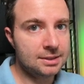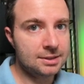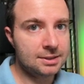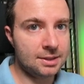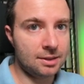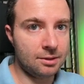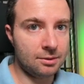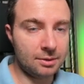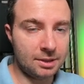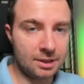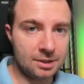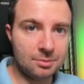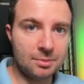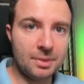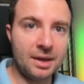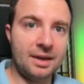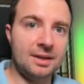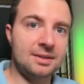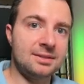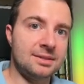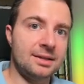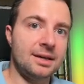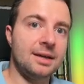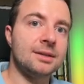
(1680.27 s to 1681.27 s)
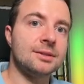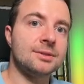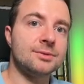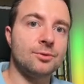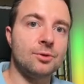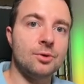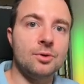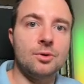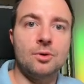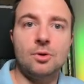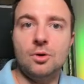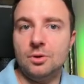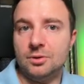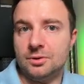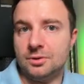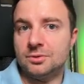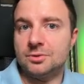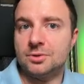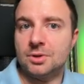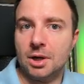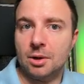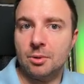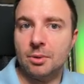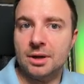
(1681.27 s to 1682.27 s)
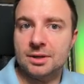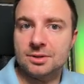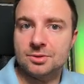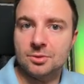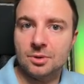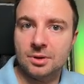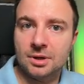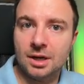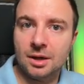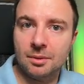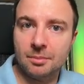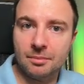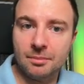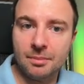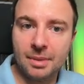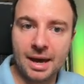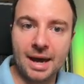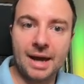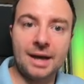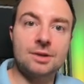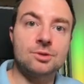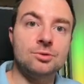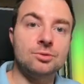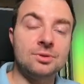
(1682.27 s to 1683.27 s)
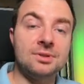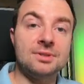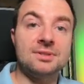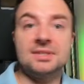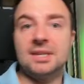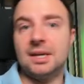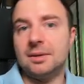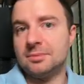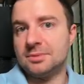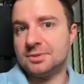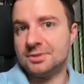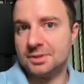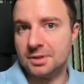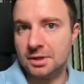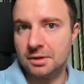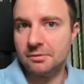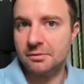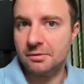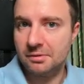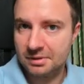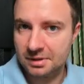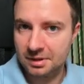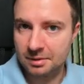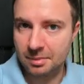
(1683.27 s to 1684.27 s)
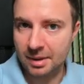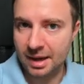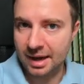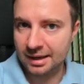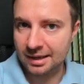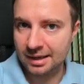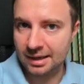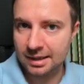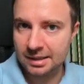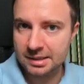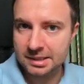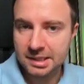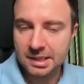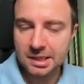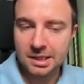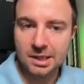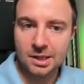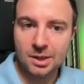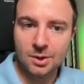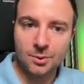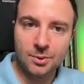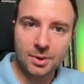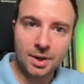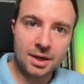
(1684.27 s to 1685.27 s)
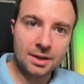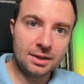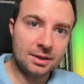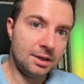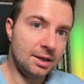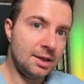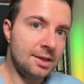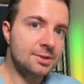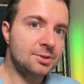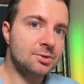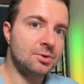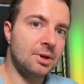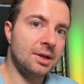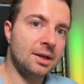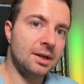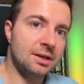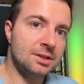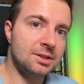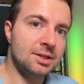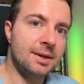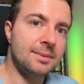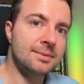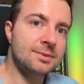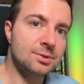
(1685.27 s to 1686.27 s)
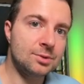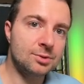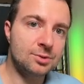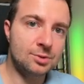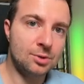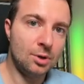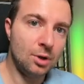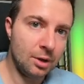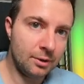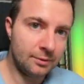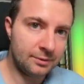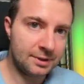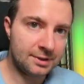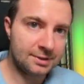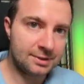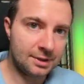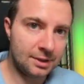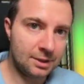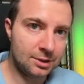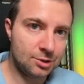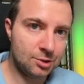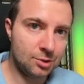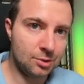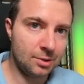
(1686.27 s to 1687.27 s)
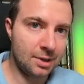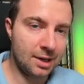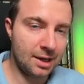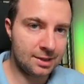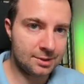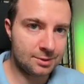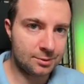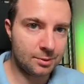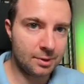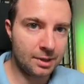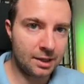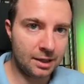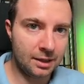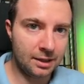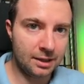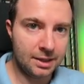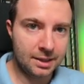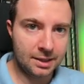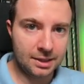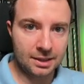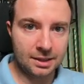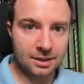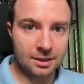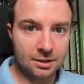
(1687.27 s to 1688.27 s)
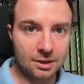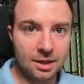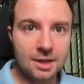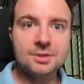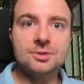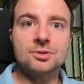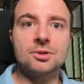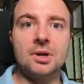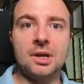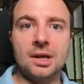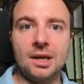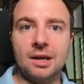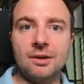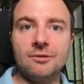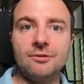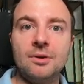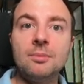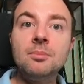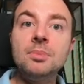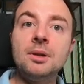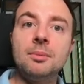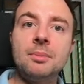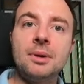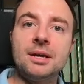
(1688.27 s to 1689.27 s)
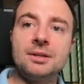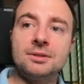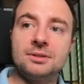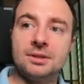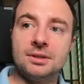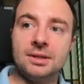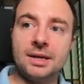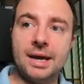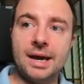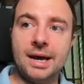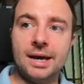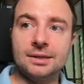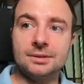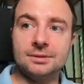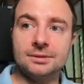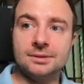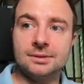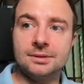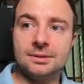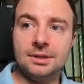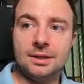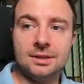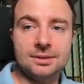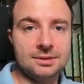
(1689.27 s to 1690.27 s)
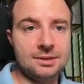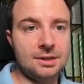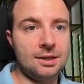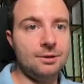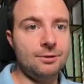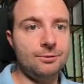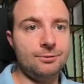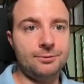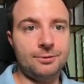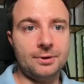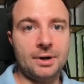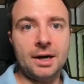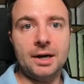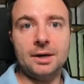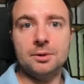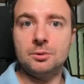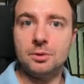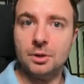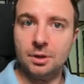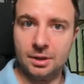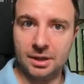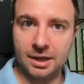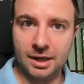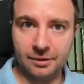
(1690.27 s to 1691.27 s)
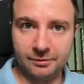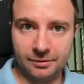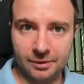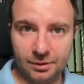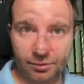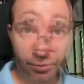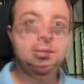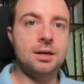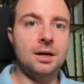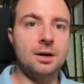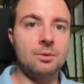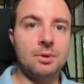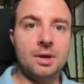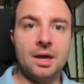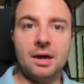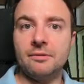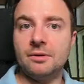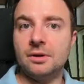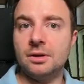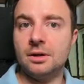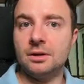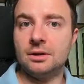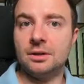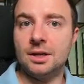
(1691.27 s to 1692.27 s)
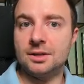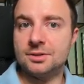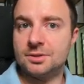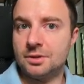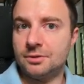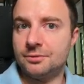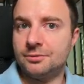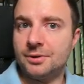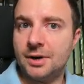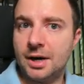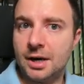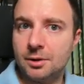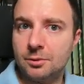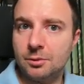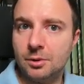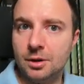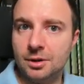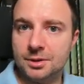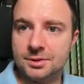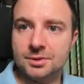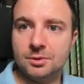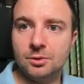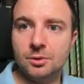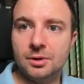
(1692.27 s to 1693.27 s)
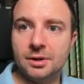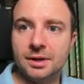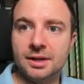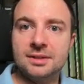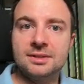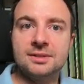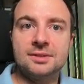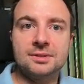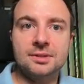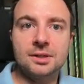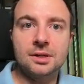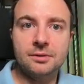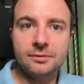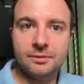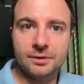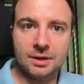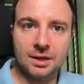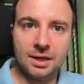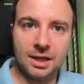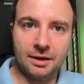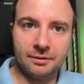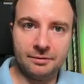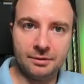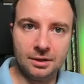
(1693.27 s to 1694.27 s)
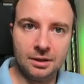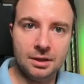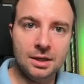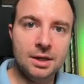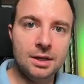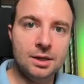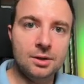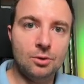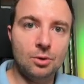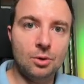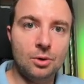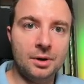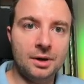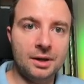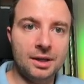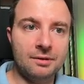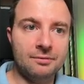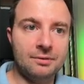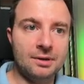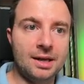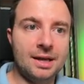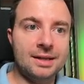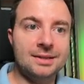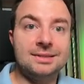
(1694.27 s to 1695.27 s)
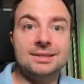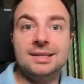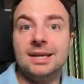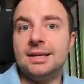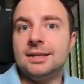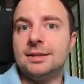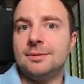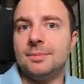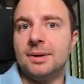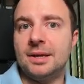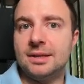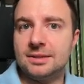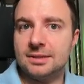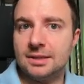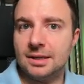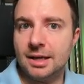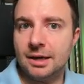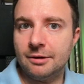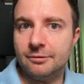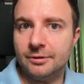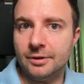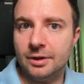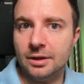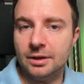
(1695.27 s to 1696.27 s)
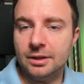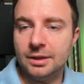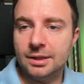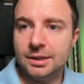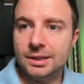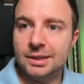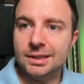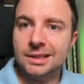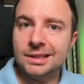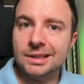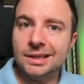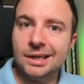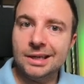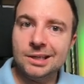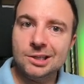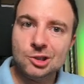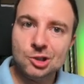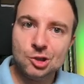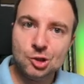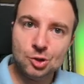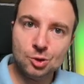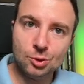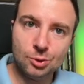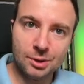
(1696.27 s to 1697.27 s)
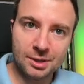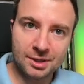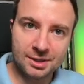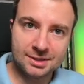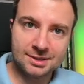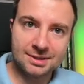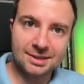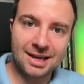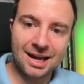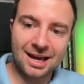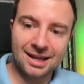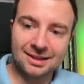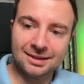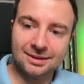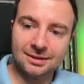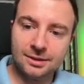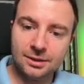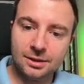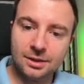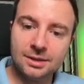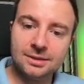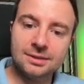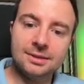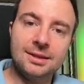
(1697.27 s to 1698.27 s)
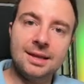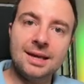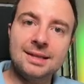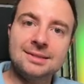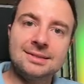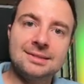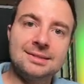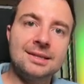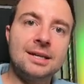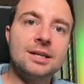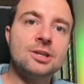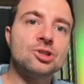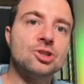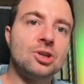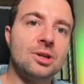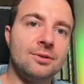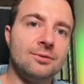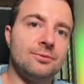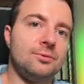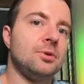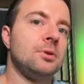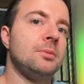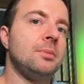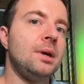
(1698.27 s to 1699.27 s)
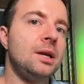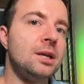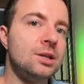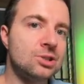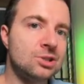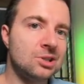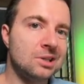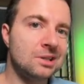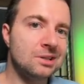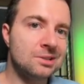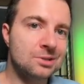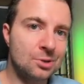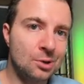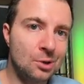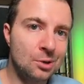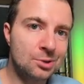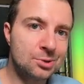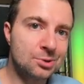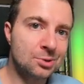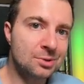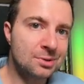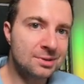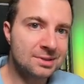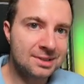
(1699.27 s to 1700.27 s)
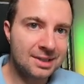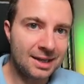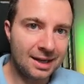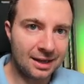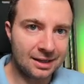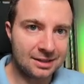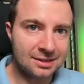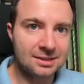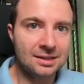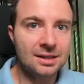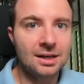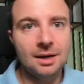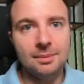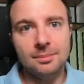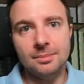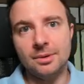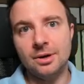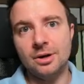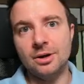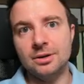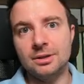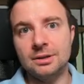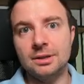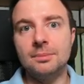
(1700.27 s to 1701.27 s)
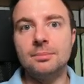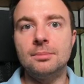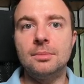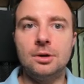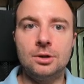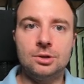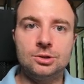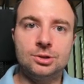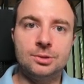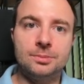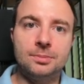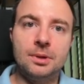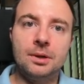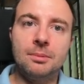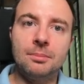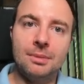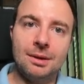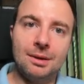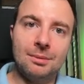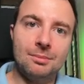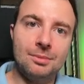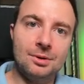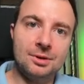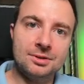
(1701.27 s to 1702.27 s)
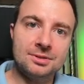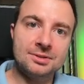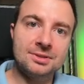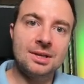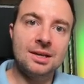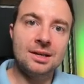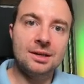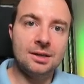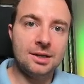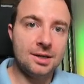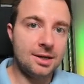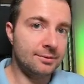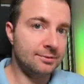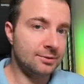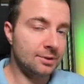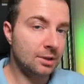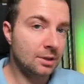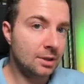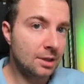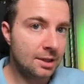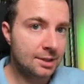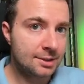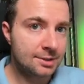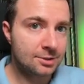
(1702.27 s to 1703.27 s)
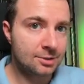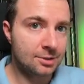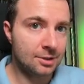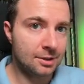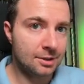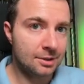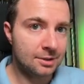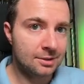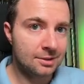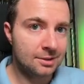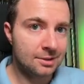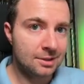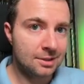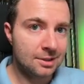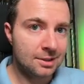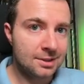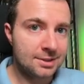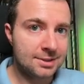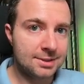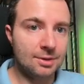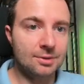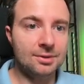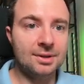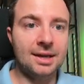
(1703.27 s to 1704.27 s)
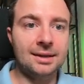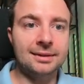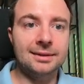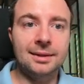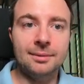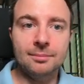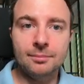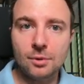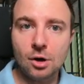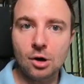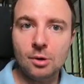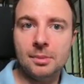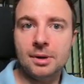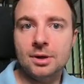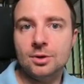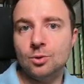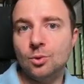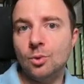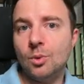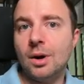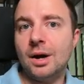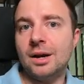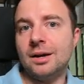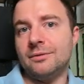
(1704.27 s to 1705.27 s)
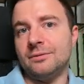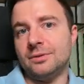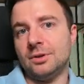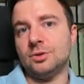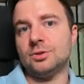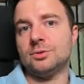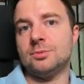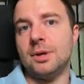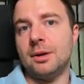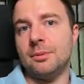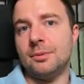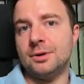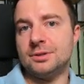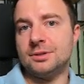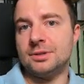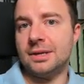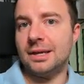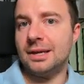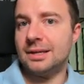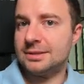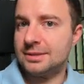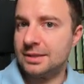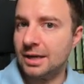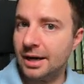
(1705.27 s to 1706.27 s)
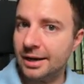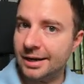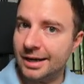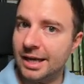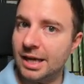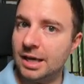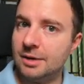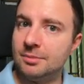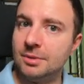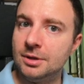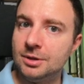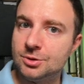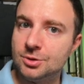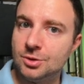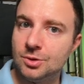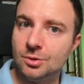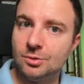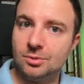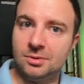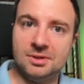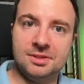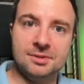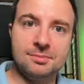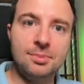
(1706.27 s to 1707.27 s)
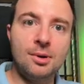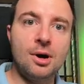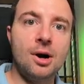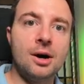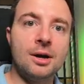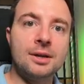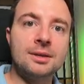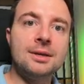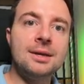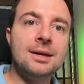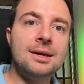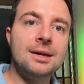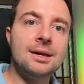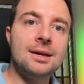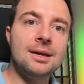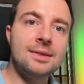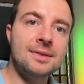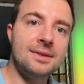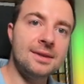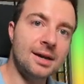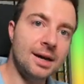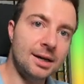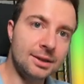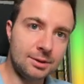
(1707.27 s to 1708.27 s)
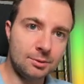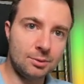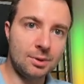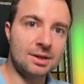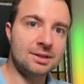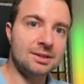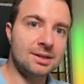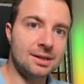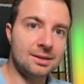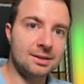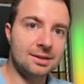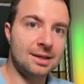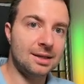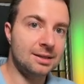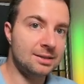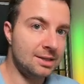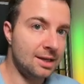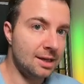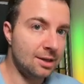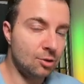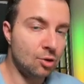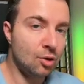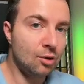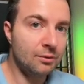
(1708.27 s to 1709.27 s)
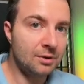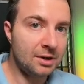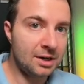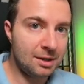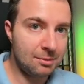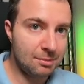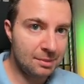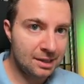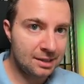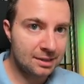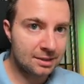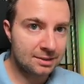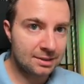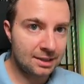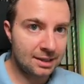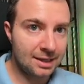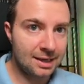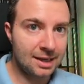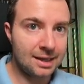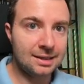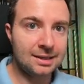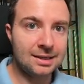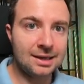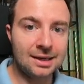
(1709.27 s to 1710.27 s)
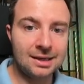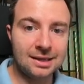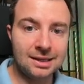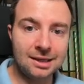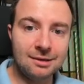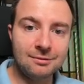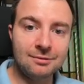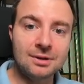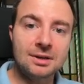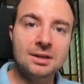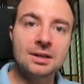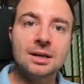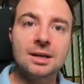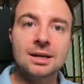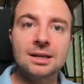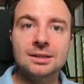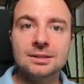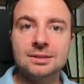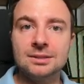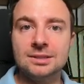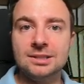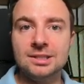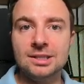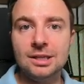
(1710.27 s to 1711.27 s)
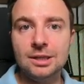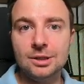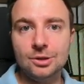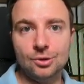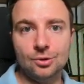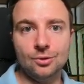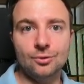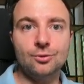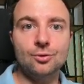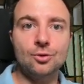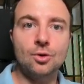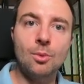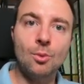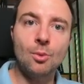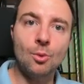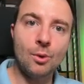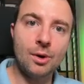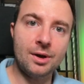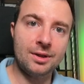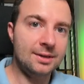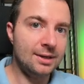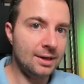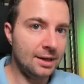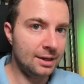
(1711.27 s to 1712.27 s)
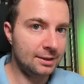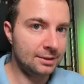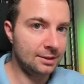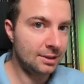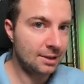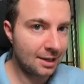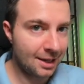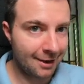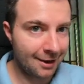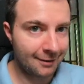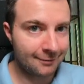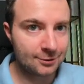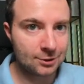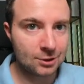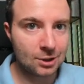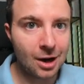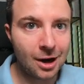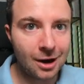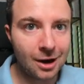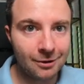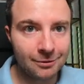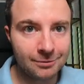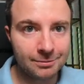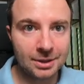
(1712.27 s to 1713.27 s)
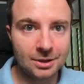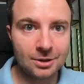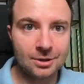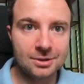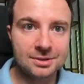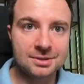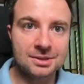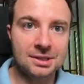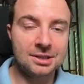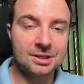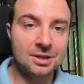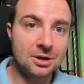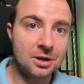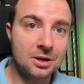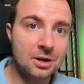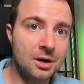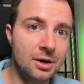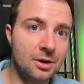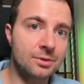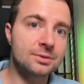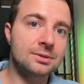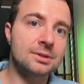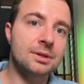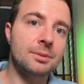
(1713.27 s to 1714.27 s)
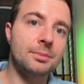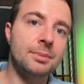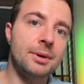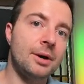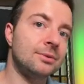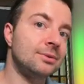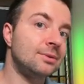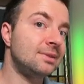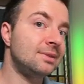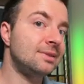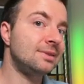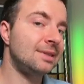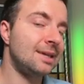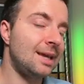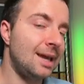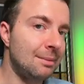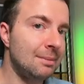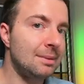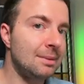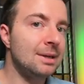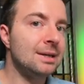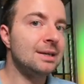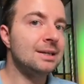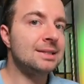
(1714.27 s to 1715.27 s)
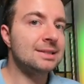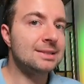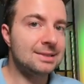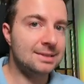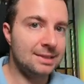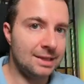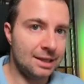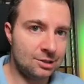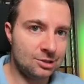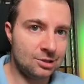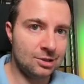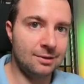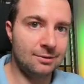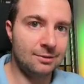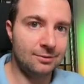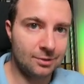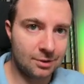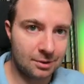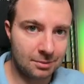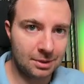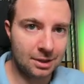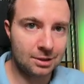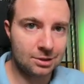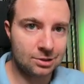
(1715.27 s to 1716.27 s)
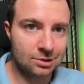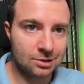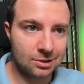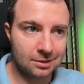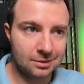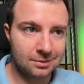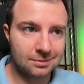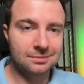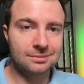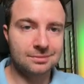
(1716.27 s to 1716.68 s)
so it makes sense for all those requests to come back to the same server in the backend. Well, clustering attempts to solve this issue as well. Clustering, if implemented at, let's say, firewall level, uh, we have a cluster of firewalls, or at server level, or even at database level, ensures that the, that session information is also synced among the multiple members of the cluster so that the moment one of those members is unable to respond, the other one can take over immediately and can even continue from where the other left off because it knows about the same session information.